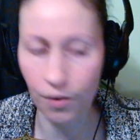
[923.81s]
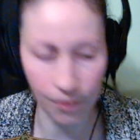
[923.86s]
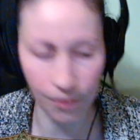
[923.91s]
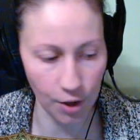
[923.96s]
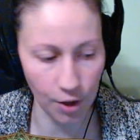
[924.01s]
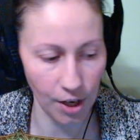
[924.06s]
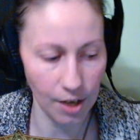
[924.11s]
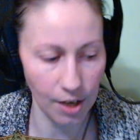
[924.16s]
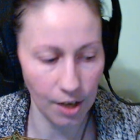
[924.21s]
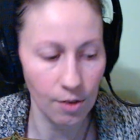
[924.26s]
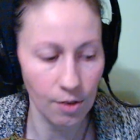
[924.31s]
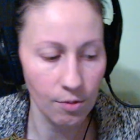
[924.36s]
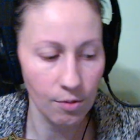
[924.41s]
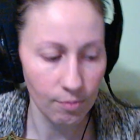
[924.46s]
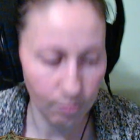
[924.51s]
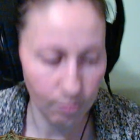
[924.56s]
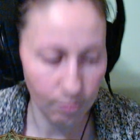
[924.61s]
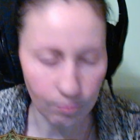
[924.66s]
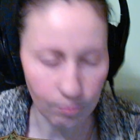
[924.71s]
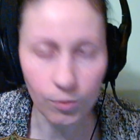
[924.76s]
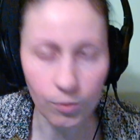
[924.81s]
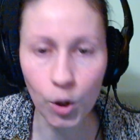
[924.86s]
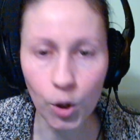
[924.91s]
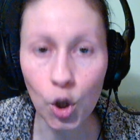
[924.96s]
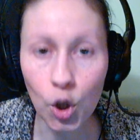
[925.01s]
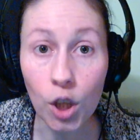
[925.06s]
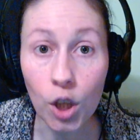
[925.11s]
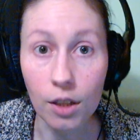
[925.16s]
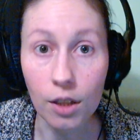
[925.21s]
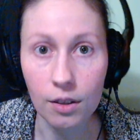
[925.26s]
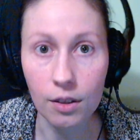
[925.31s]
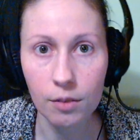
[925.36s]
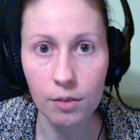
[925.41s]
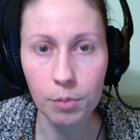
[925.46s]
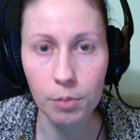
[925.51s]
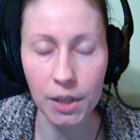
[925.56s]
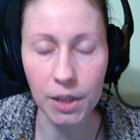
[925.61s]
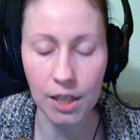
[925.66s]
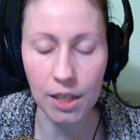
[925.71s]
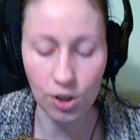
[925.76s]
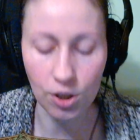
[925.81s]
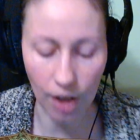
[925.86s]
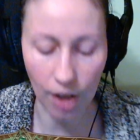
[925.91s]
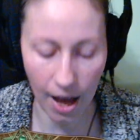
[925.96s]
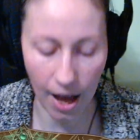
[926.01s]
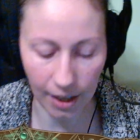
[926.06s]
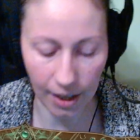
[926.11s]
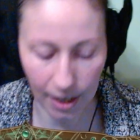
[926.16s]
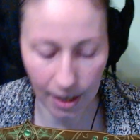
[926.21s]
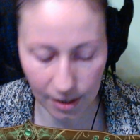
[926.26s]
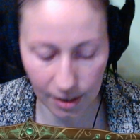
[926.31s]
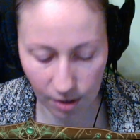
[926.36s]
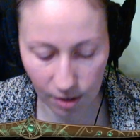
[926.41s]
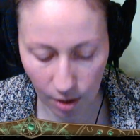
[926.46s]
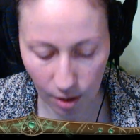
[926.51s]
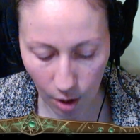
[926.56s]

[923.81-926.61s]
they good potential allies.